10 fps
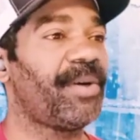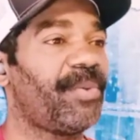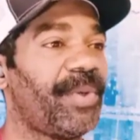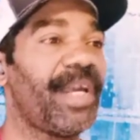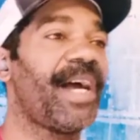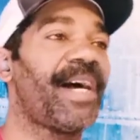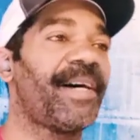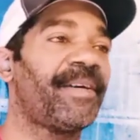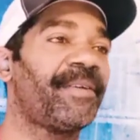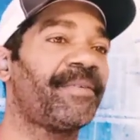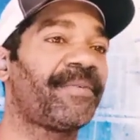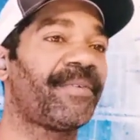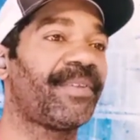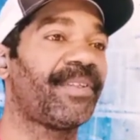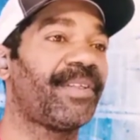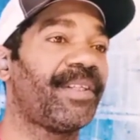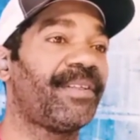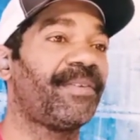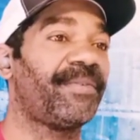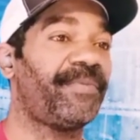We have
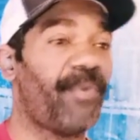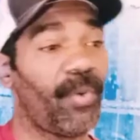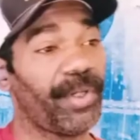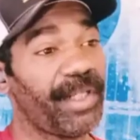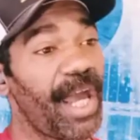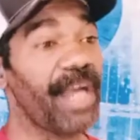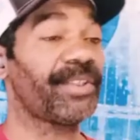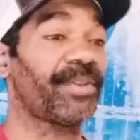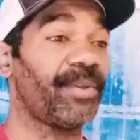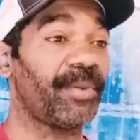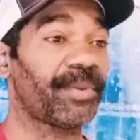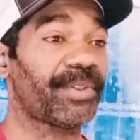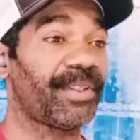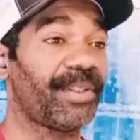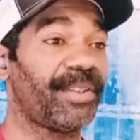foreign nationals,